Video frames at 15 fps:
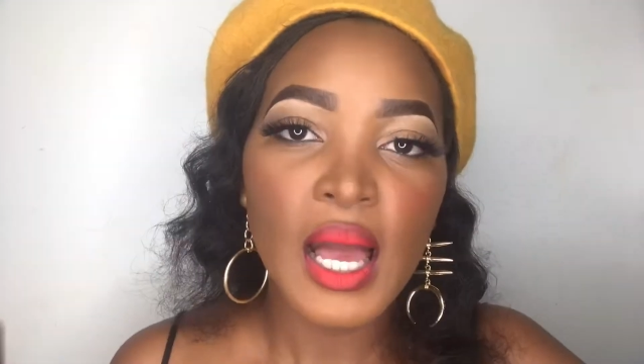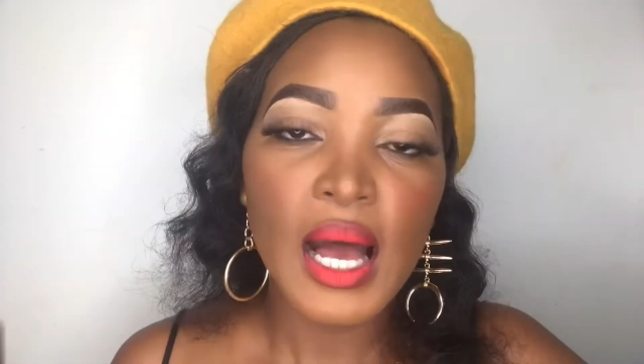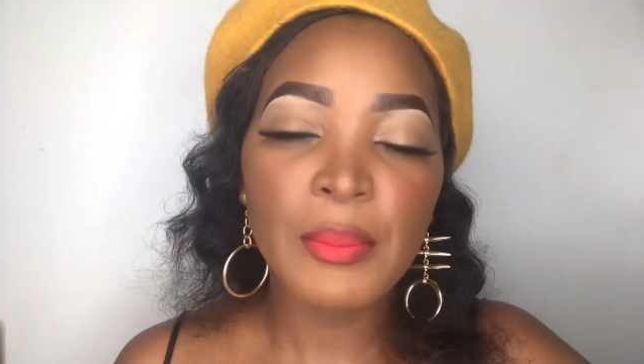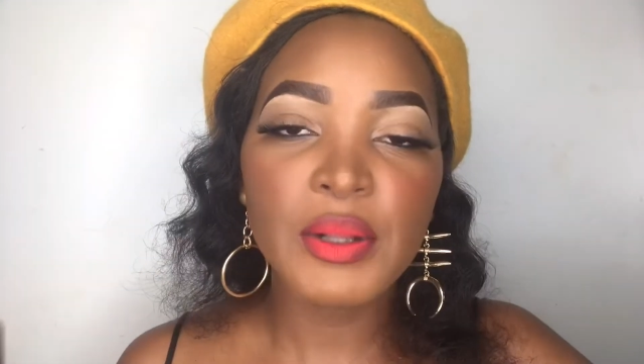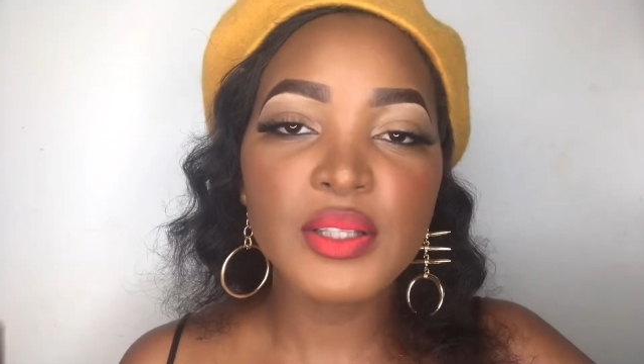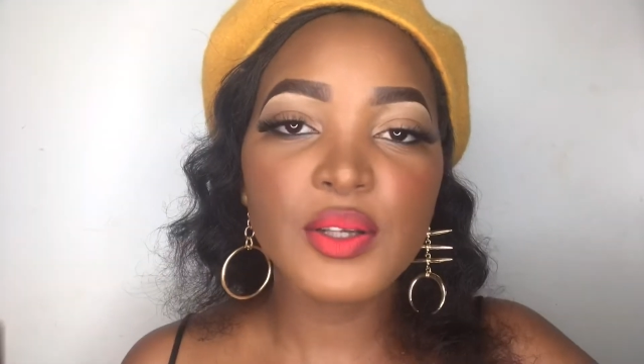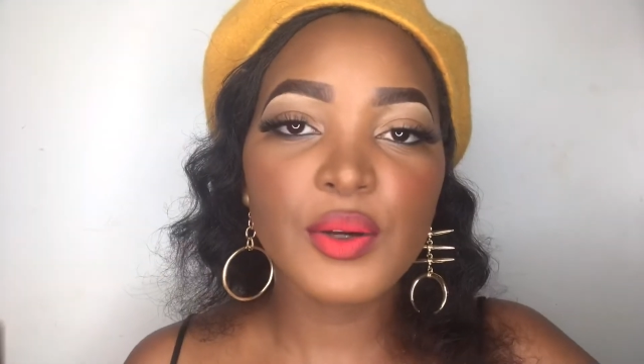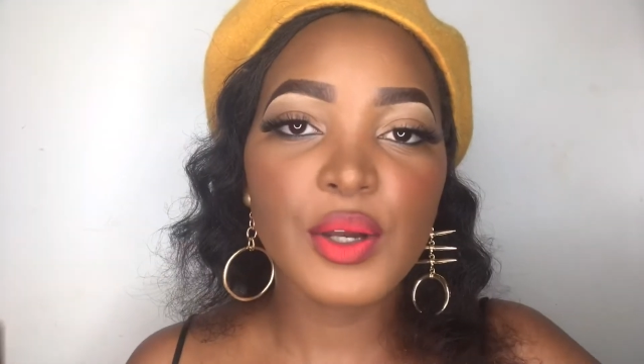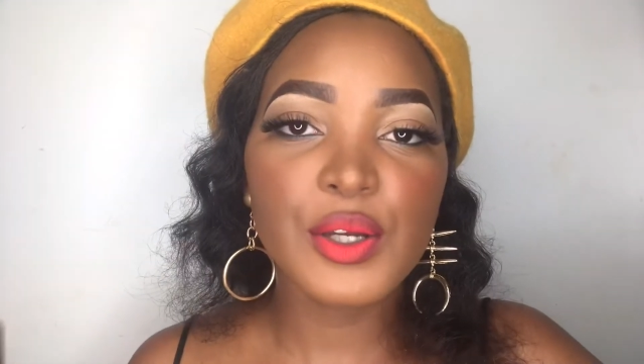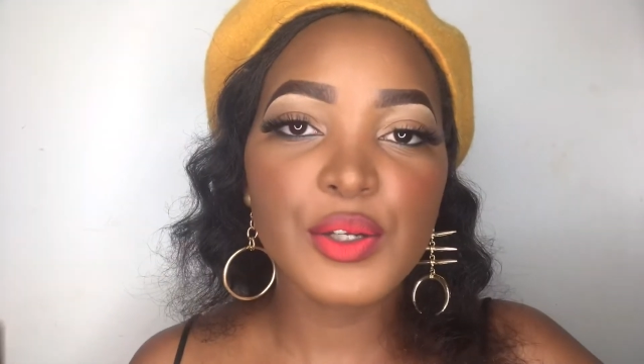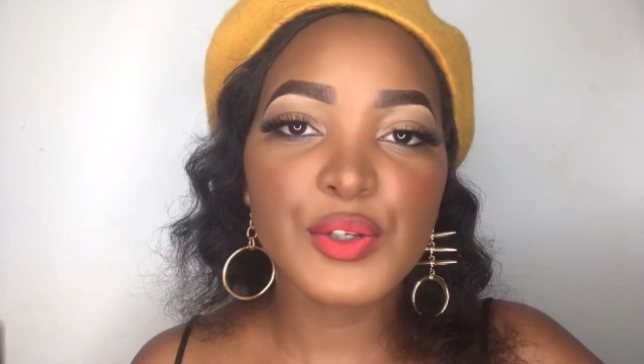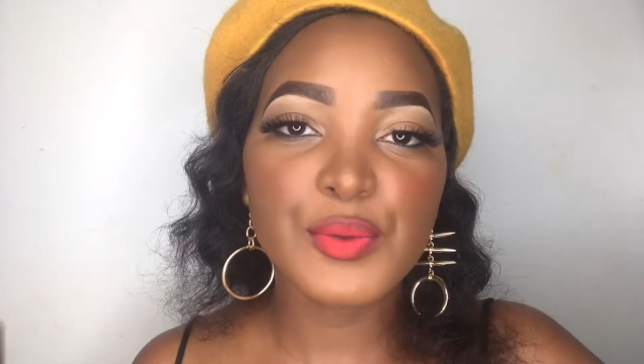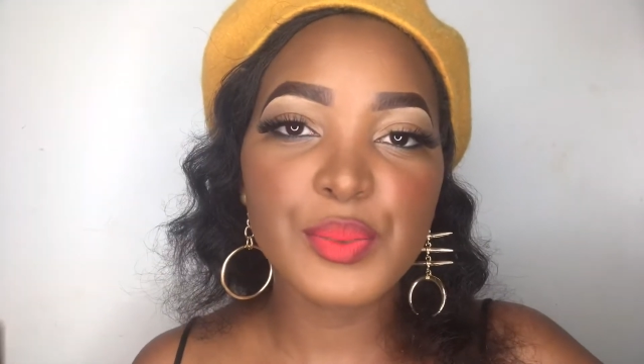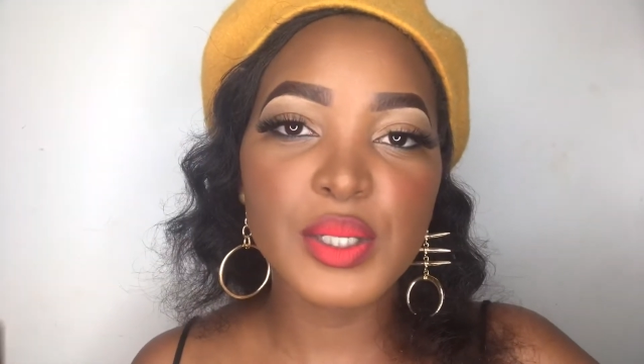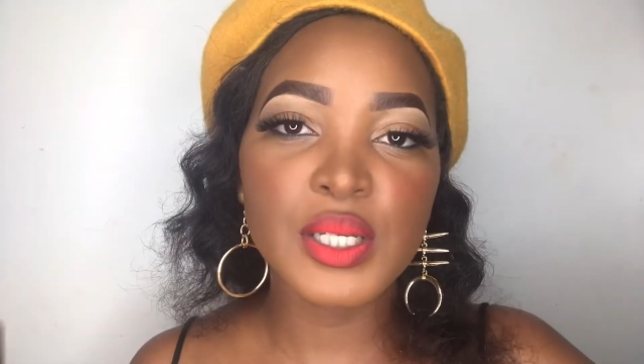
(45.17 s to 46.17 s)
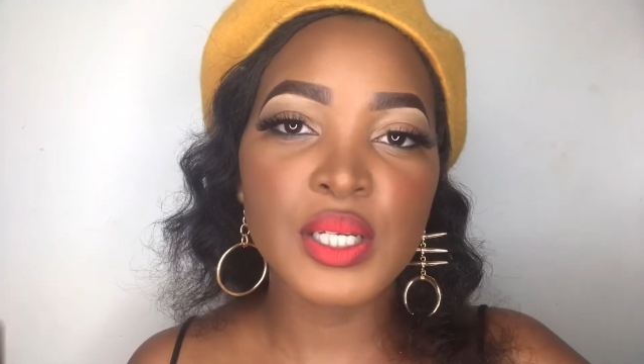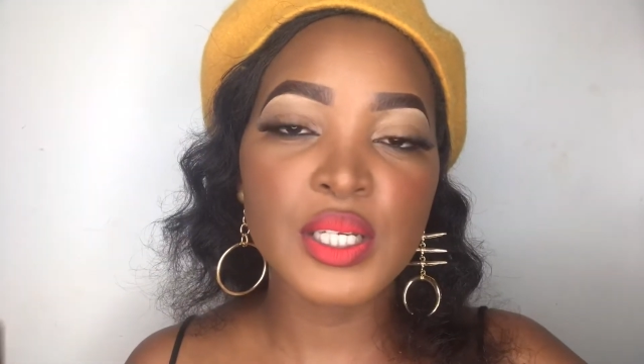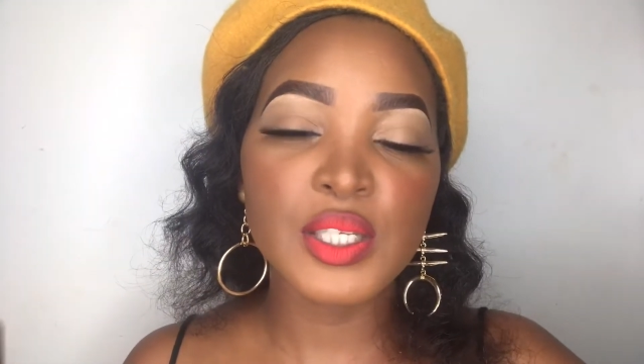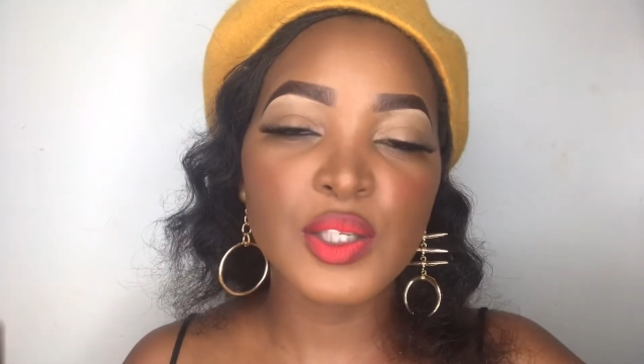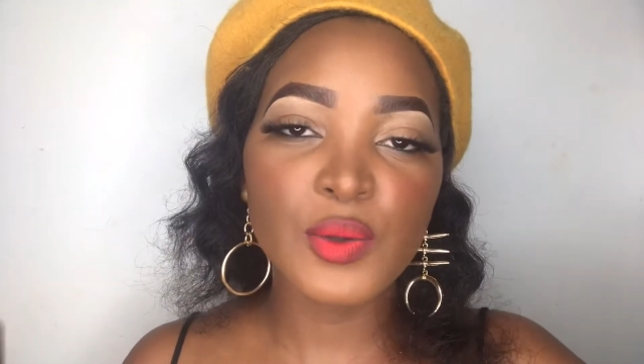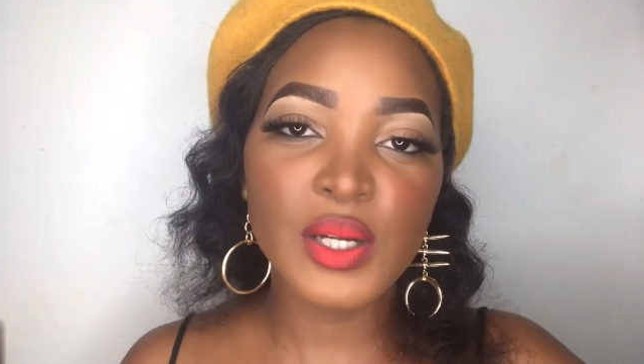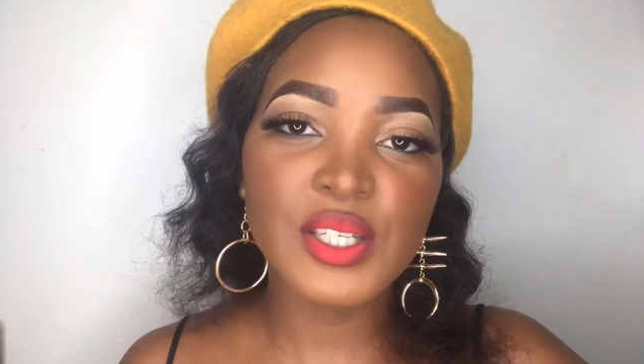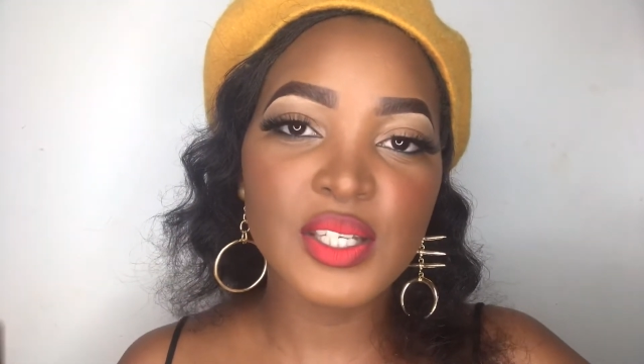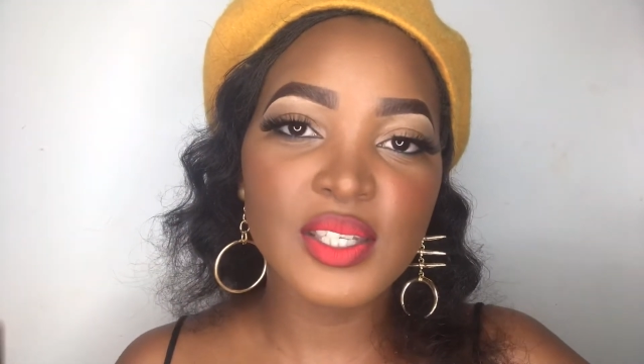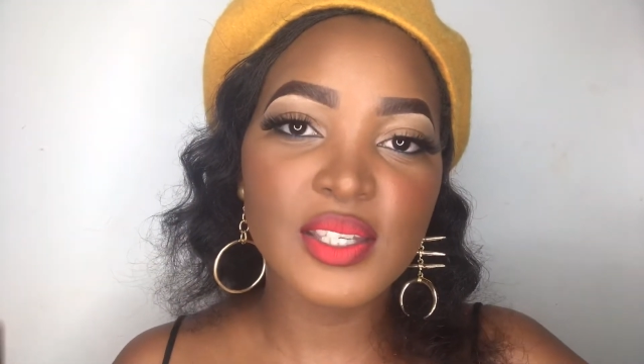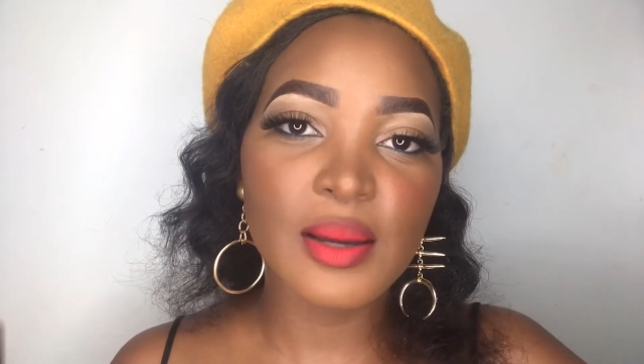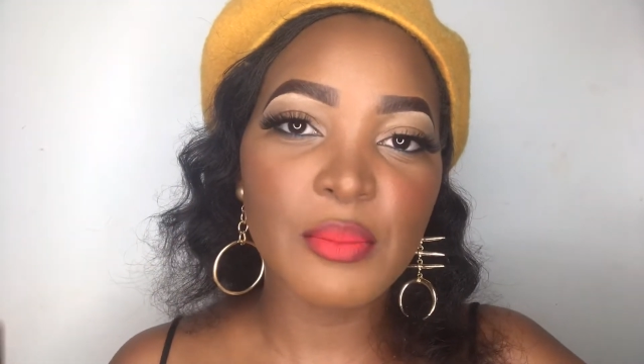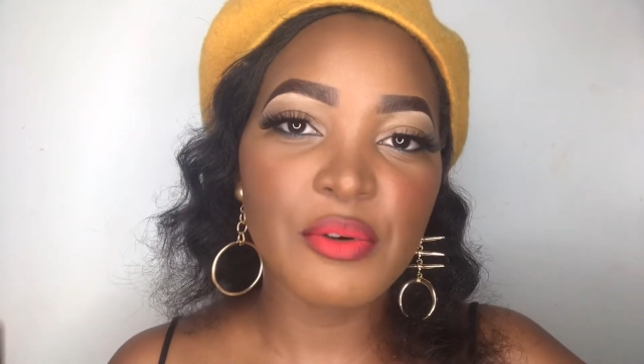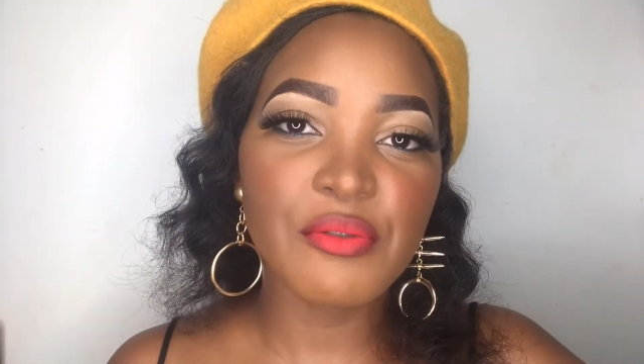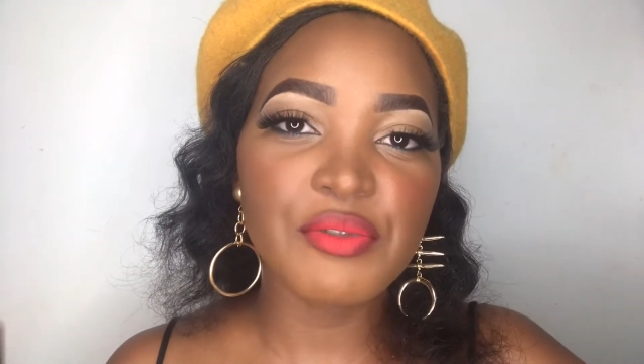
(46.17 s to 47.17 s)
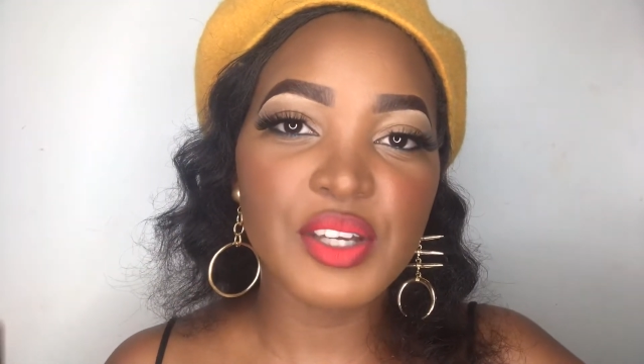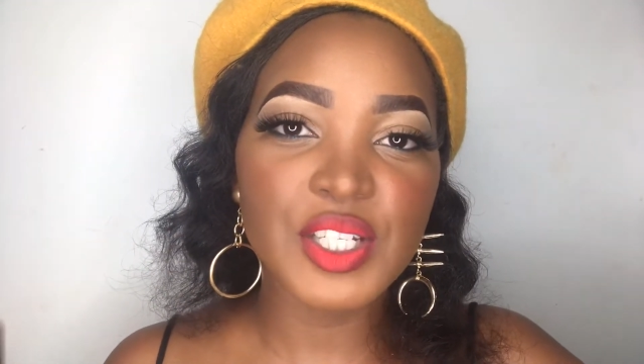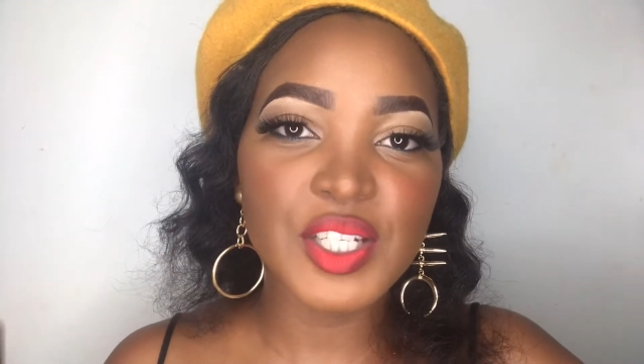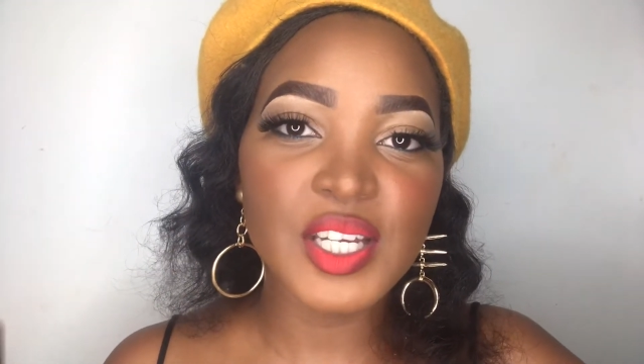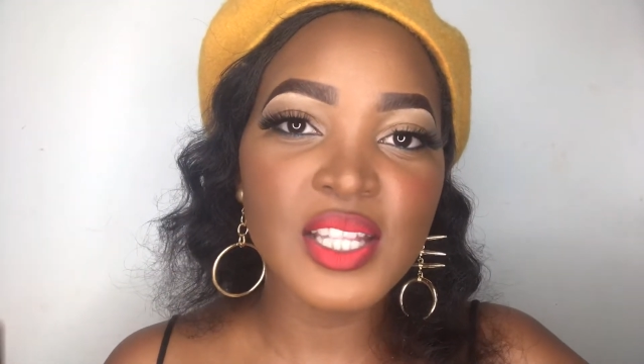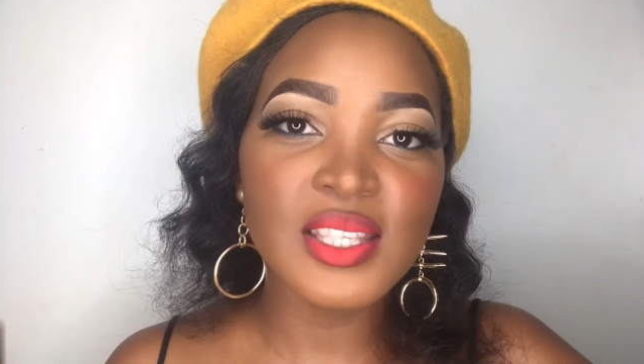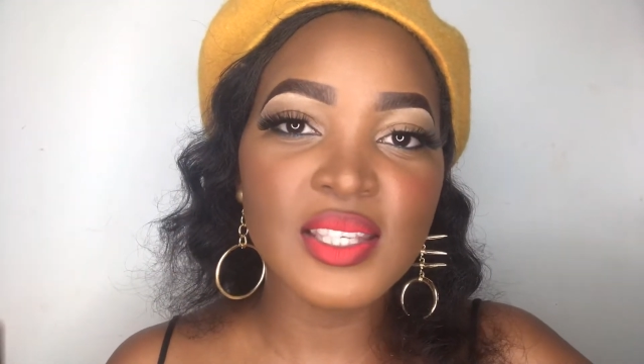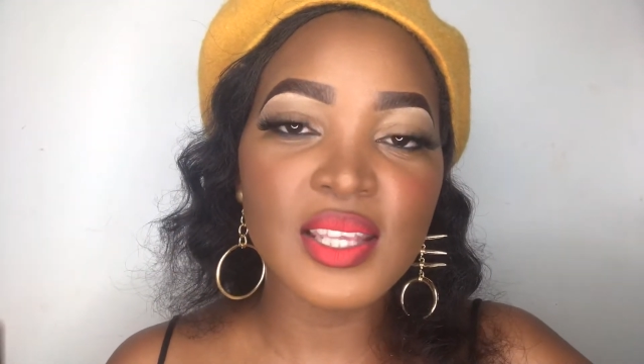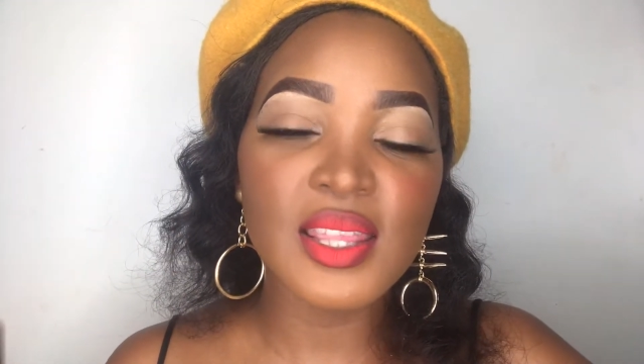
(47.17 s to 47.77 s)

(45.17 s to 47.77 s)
I'm also going to be swatching some of the shades.